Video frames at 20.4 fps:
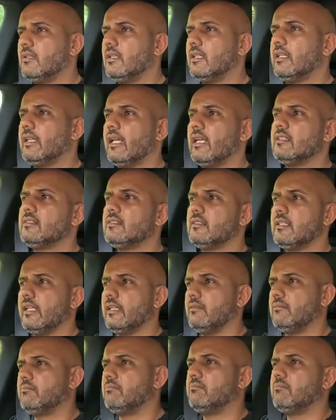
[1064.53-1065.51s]
it has that
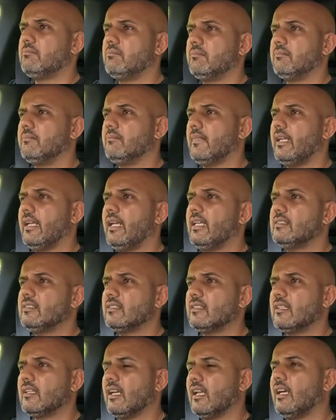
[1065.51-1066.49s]

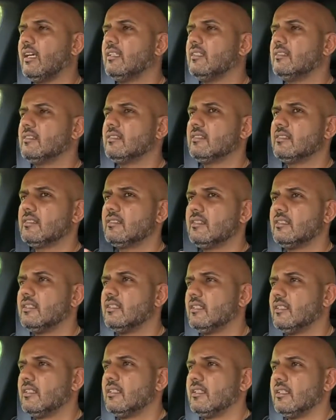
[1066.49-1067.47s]
S-Class
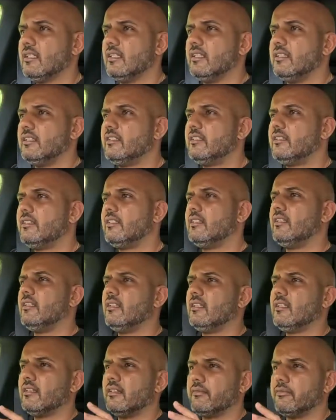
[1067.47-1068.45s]
in
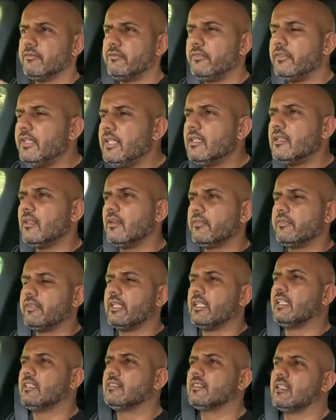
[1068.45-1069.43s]
the feel of
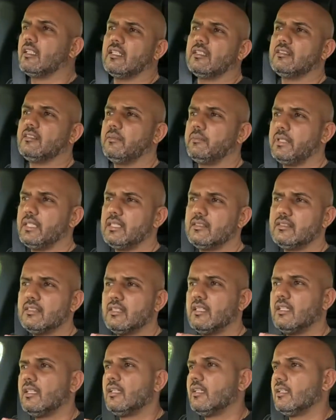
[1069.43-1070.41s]
an S-Class. That means
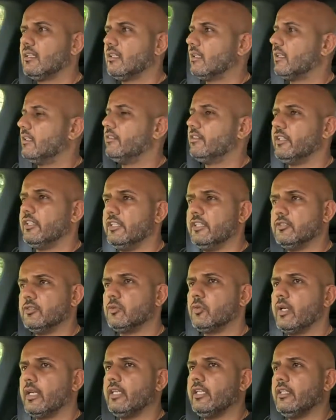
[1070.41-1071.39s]
the interior is
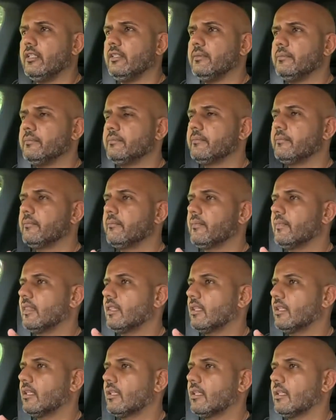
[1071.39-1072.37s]
quiet,
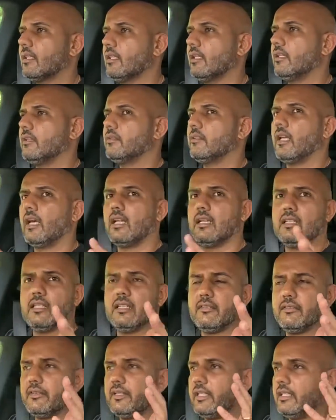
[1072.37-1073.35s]

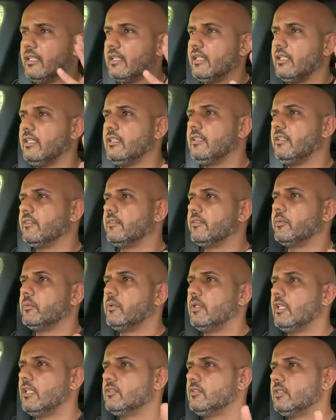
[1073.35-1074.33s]
hardly hear anything of the
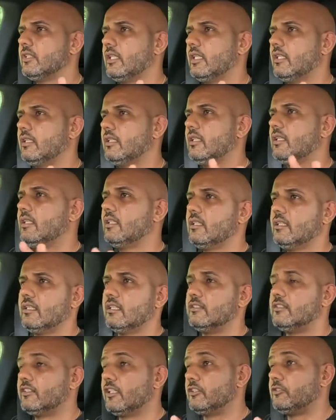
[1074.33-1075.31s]
world outside.
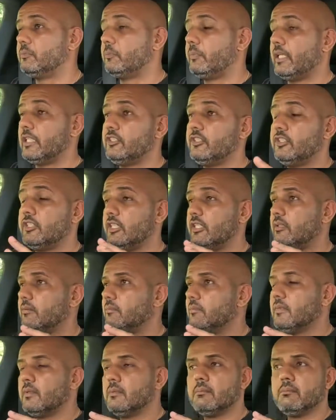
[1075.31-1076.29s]
The suspension
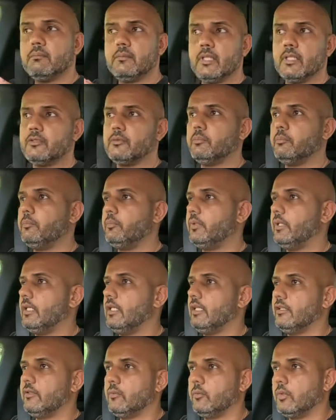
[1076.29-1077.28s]
does
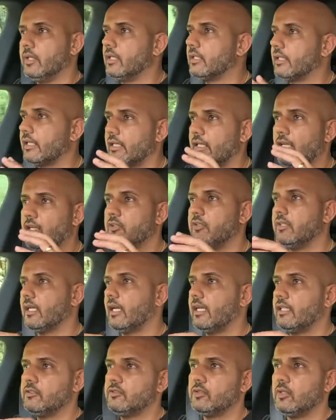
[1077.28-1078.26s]
brilliant work at
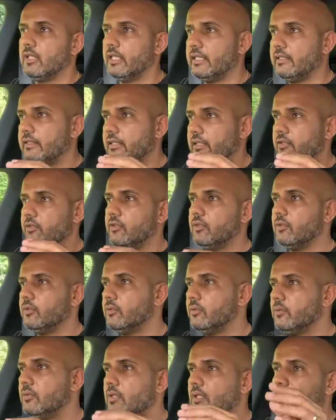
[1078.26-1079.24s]
isolating
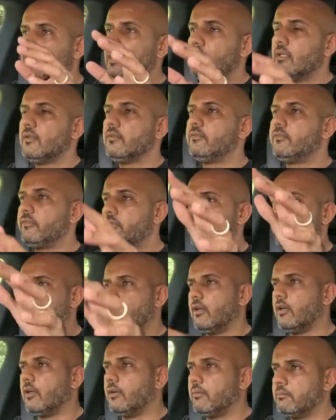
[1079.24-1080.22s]
you
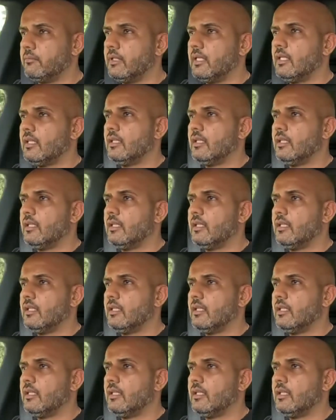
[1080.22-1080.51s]
from